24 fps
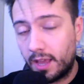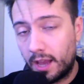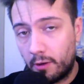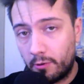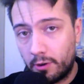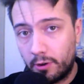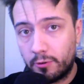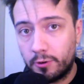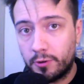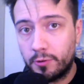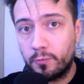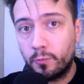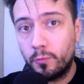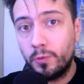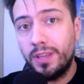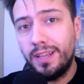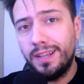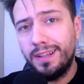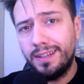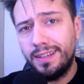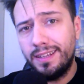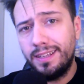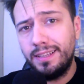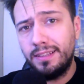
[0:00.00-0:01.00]
However,
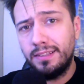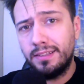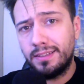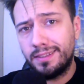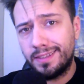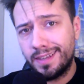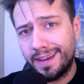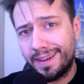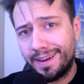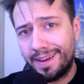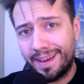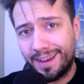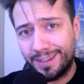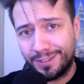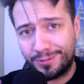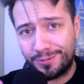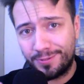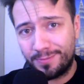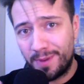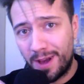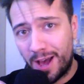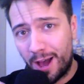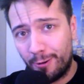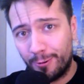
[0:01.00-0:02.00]
we need that
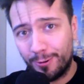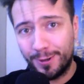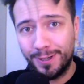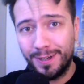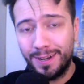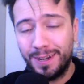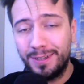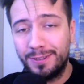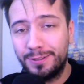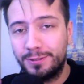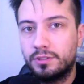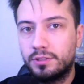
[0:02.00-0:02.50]
extra power.